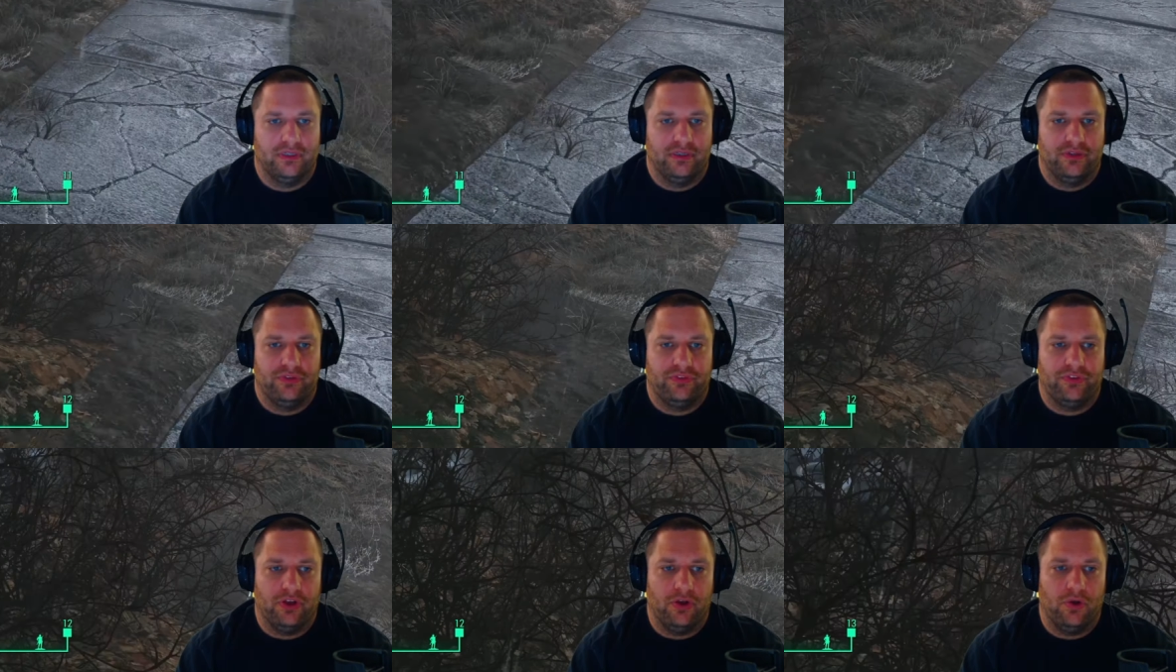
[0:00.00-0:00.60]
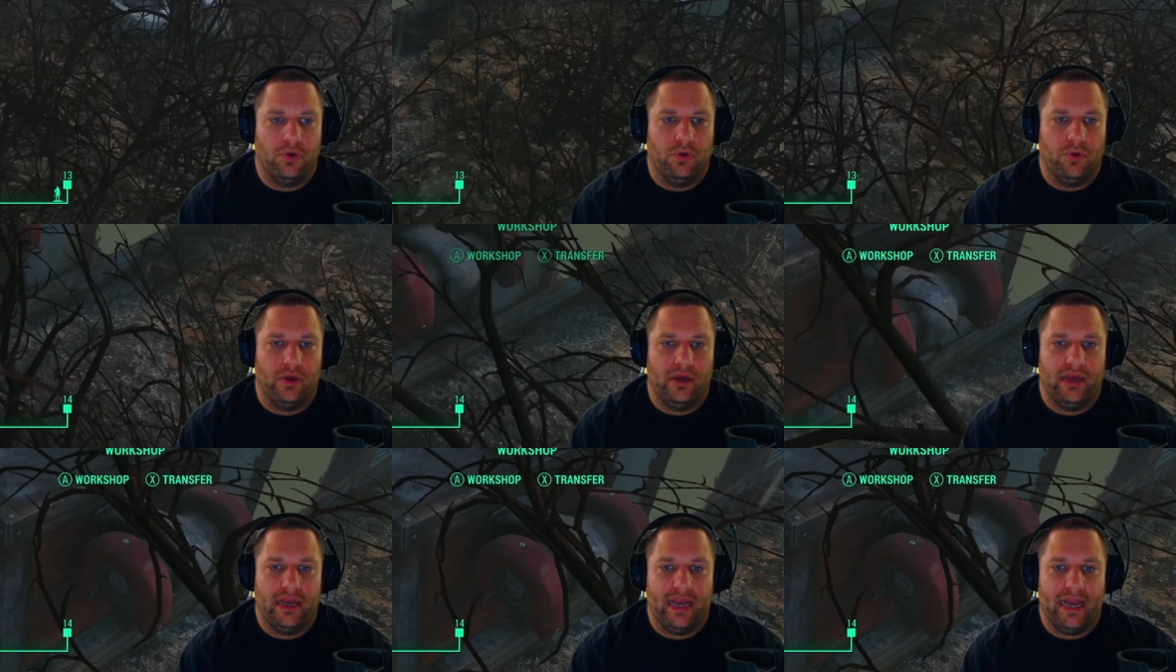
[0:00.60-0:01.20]
So,
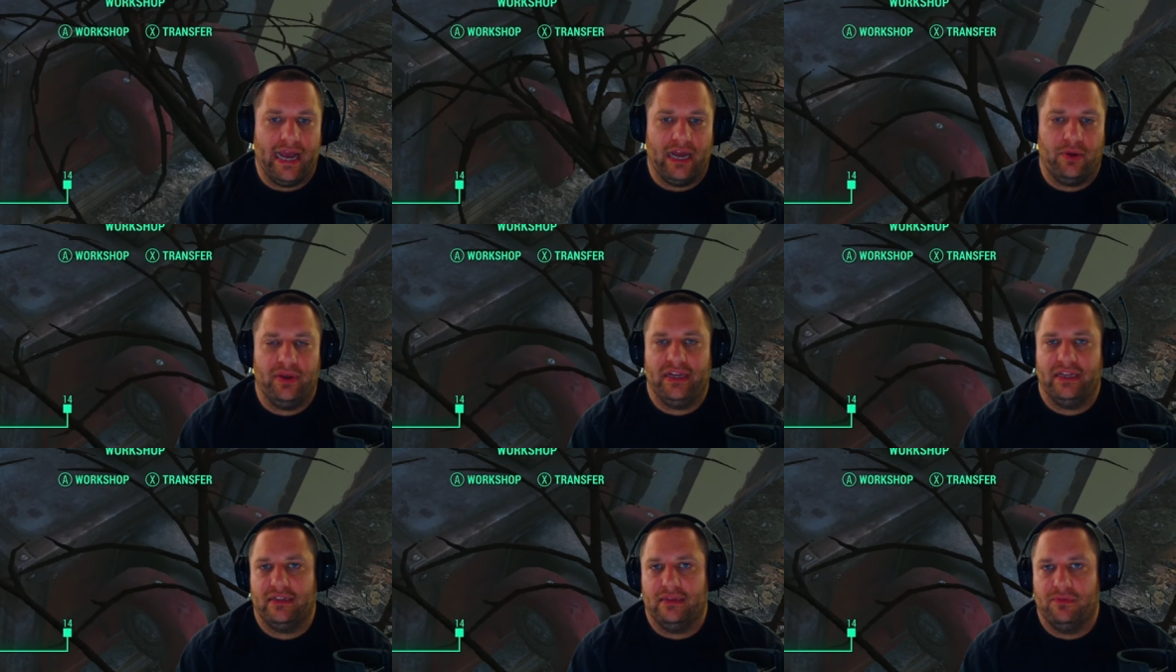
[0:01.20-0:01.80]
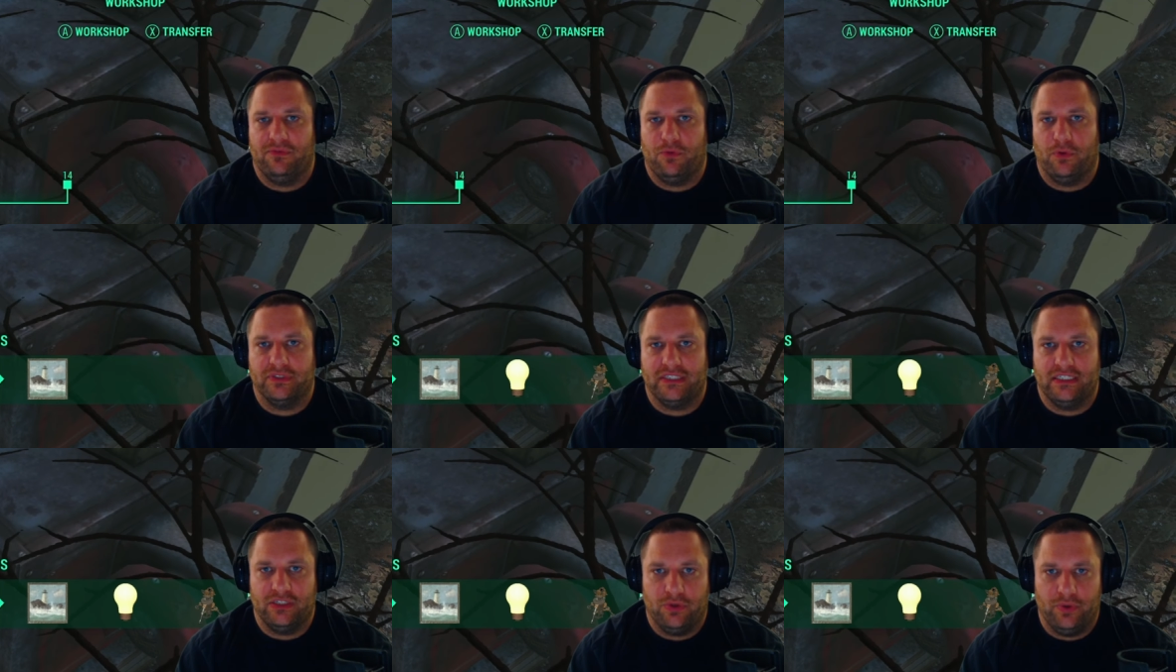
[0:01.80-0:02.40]
how do I get to level
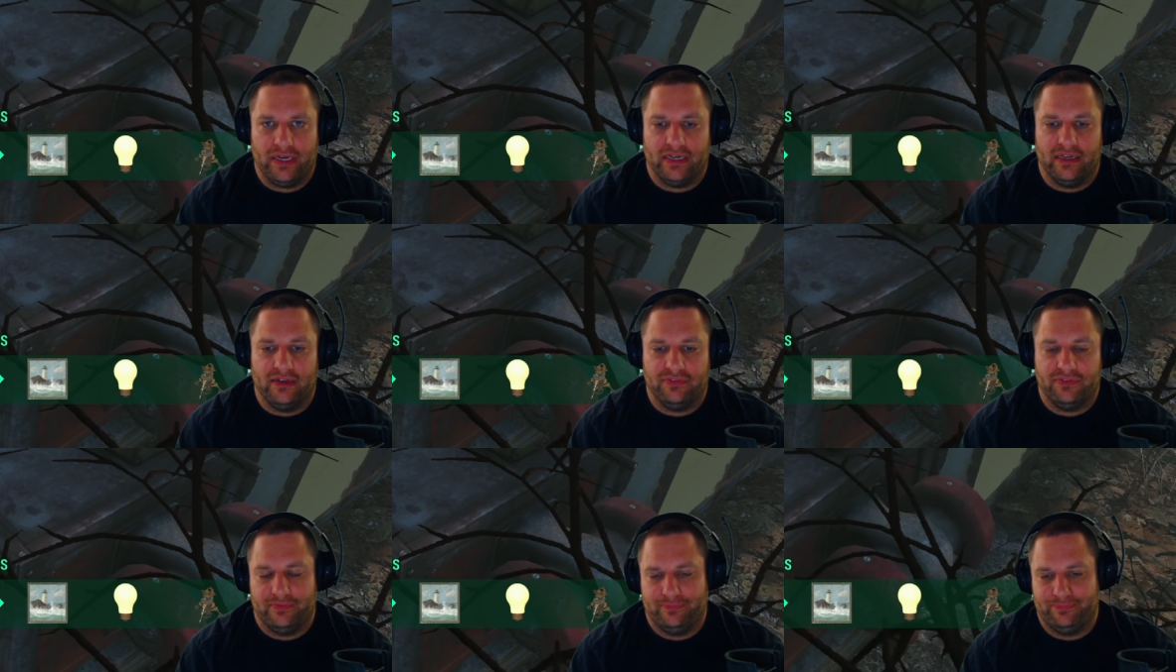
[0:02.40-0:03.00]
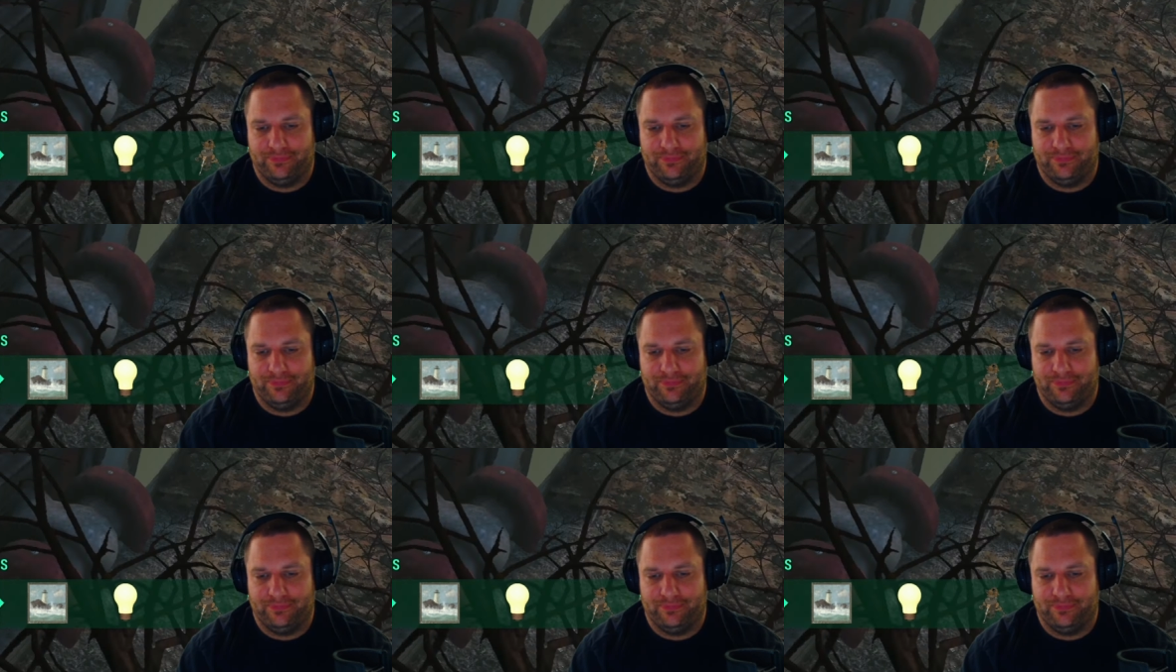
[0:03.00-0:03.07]
14 quick enough?